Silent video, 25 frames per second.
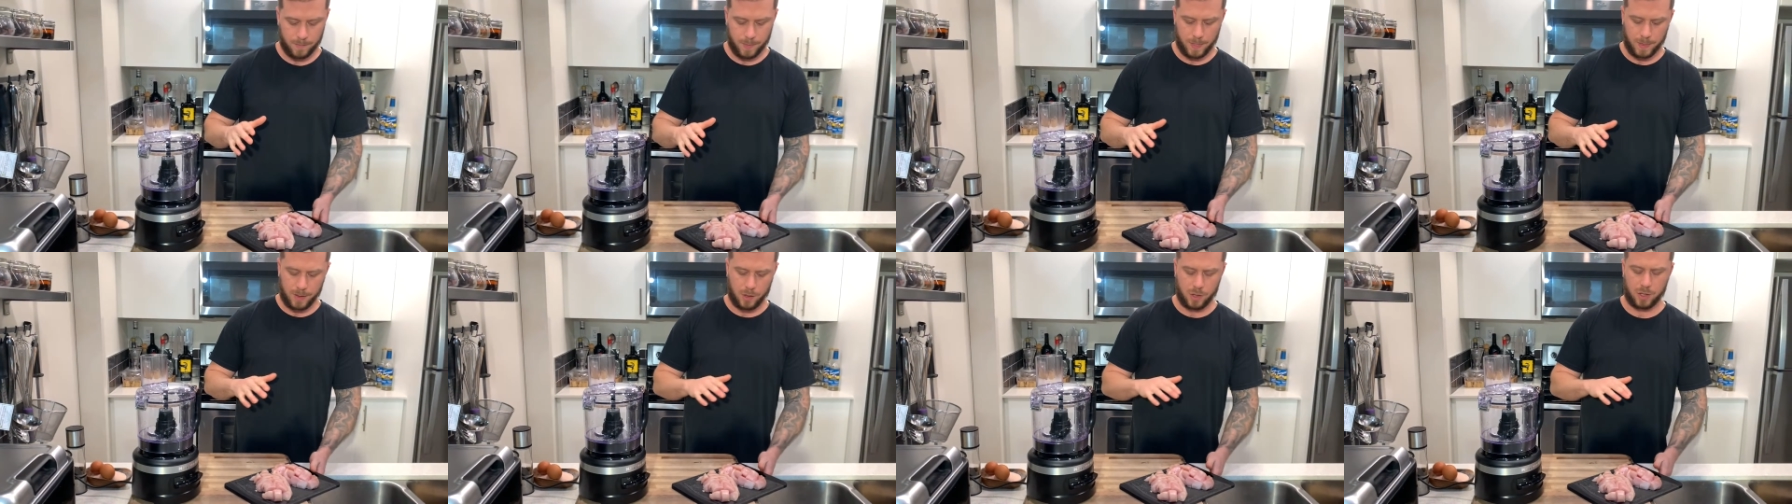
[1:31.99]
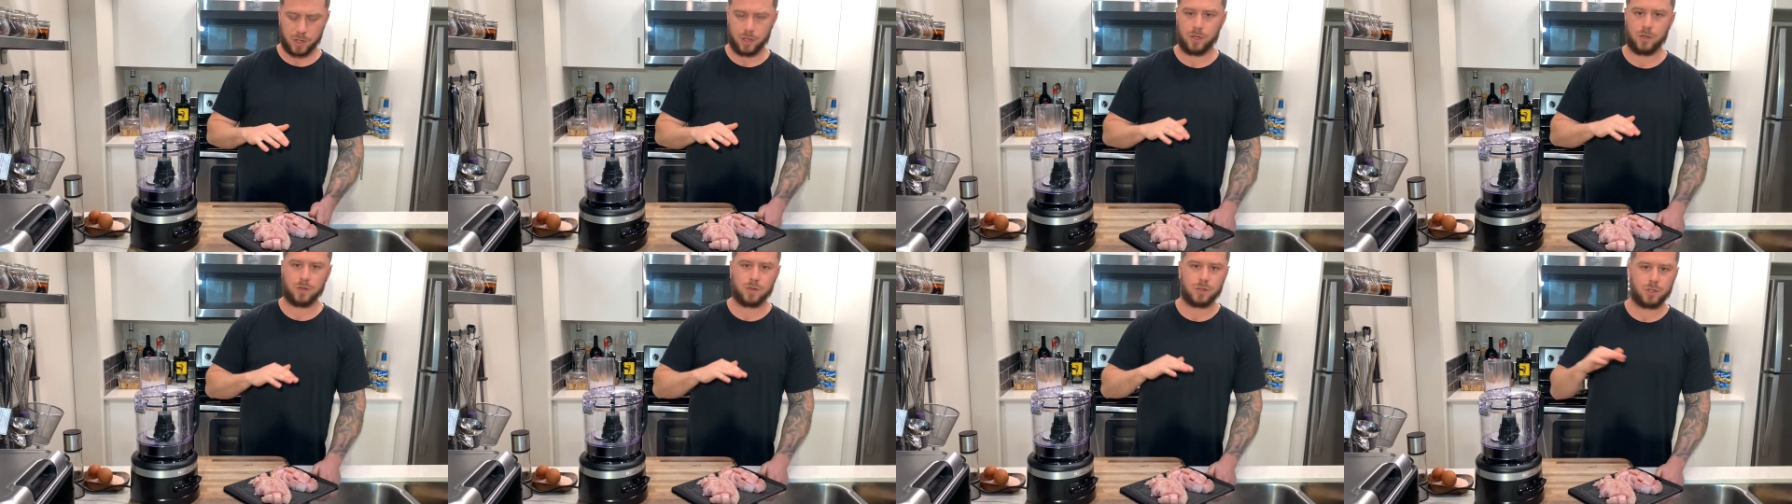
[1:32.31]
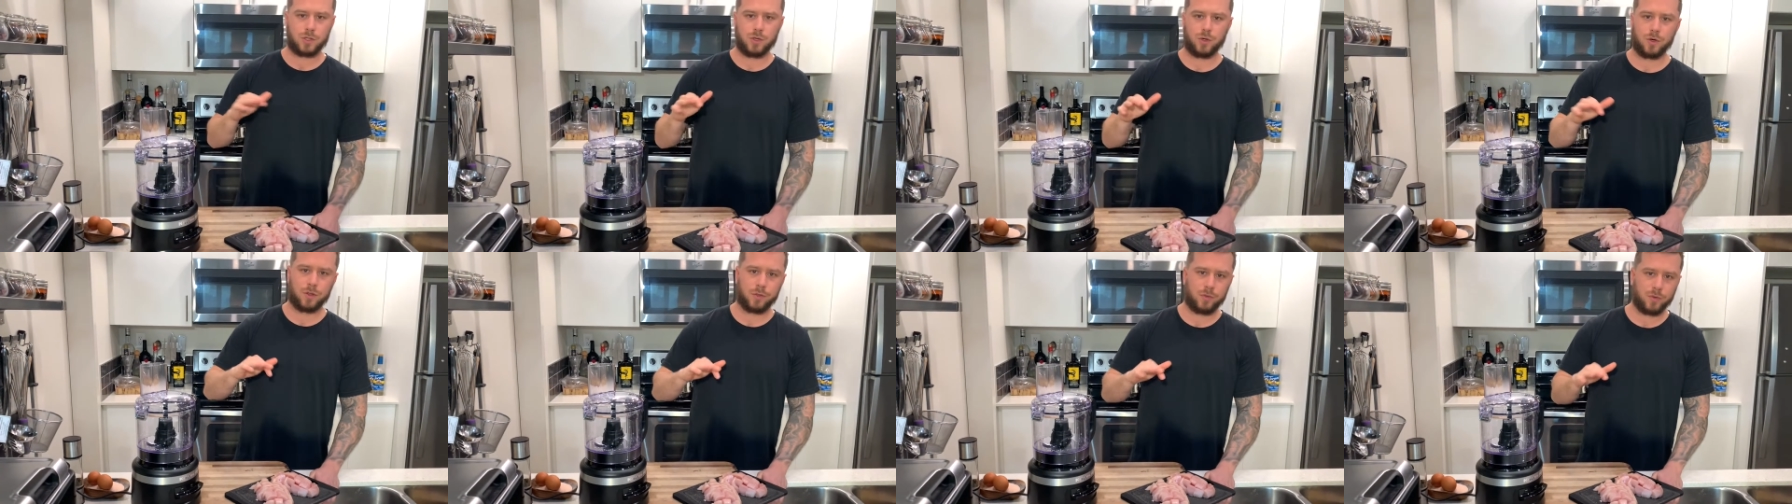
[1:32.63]
you can use
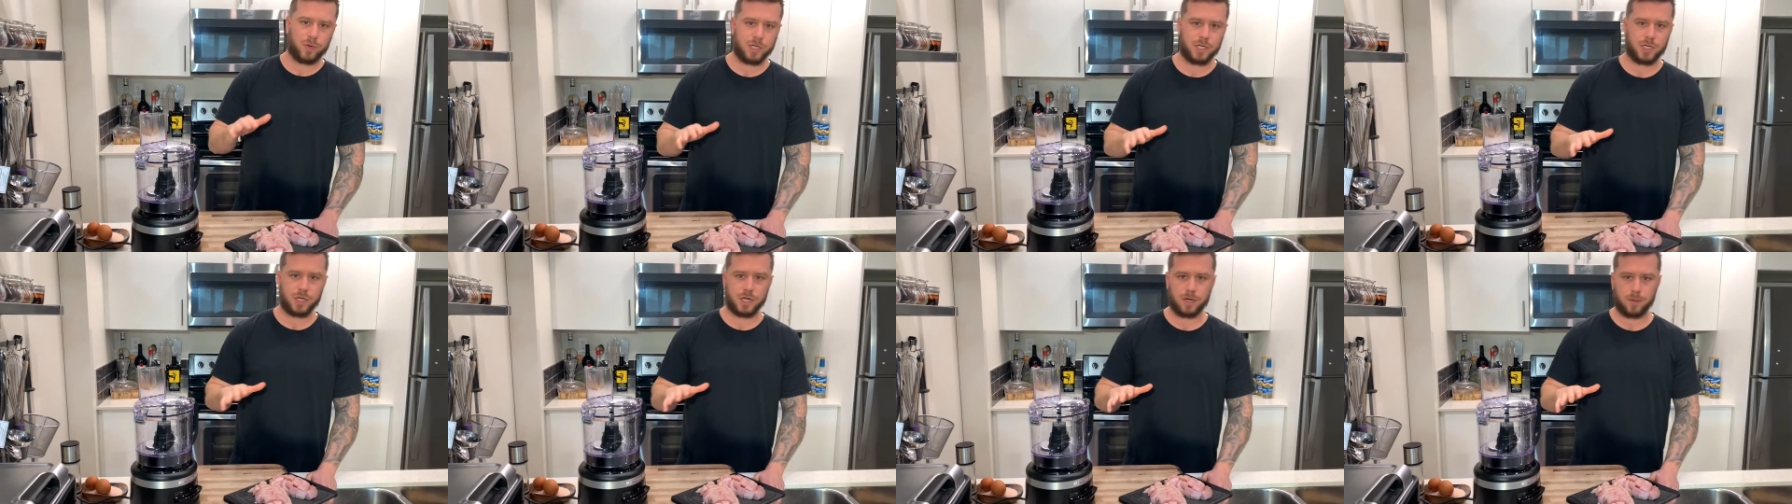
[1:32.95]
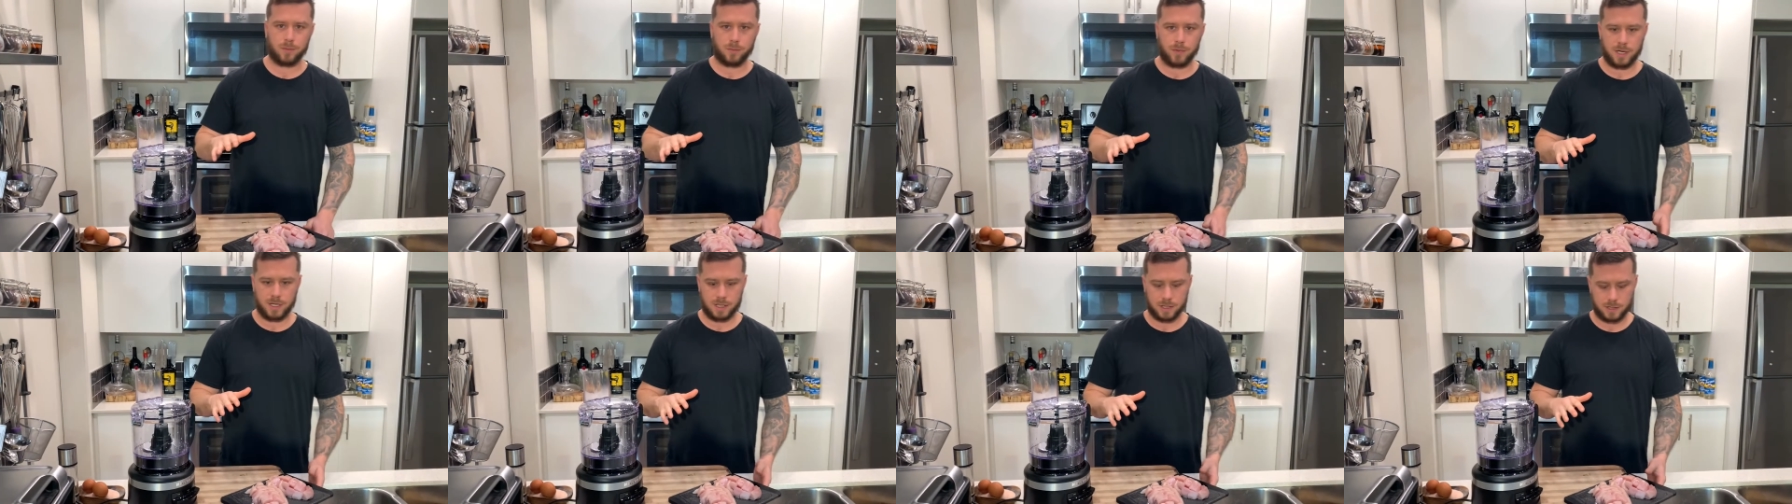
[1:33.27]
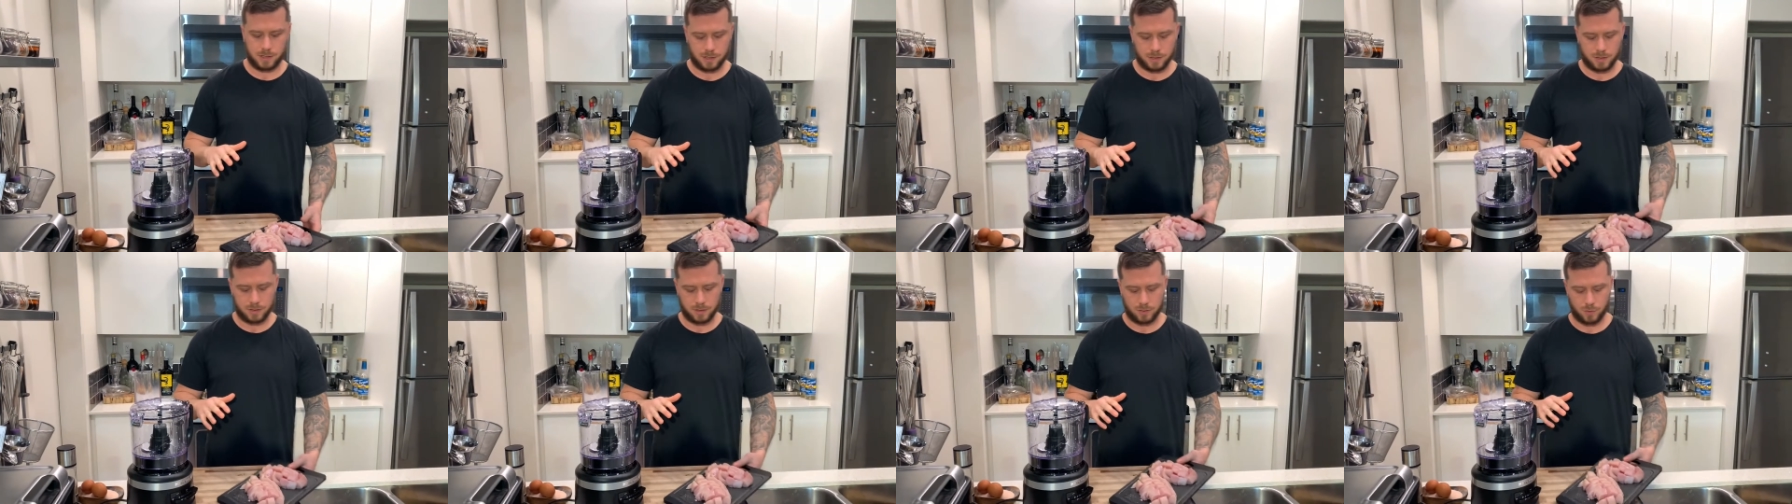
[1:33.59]
2 to 3 chicken
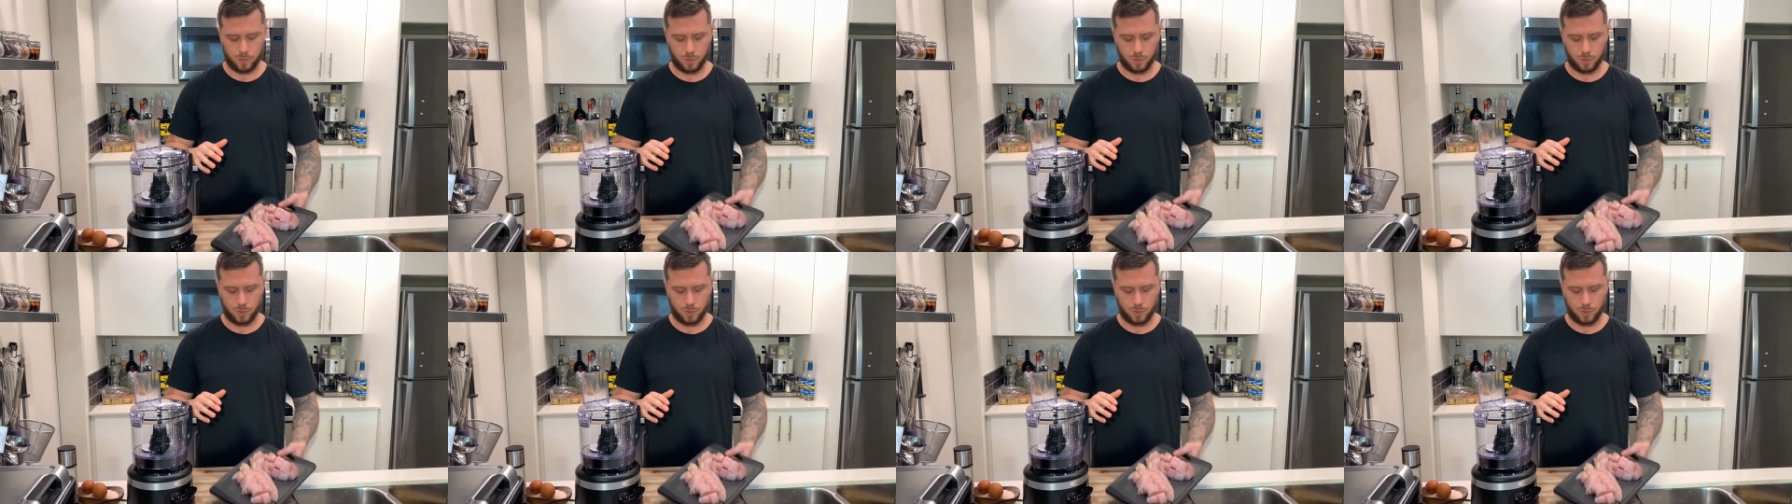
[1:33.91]
breasts.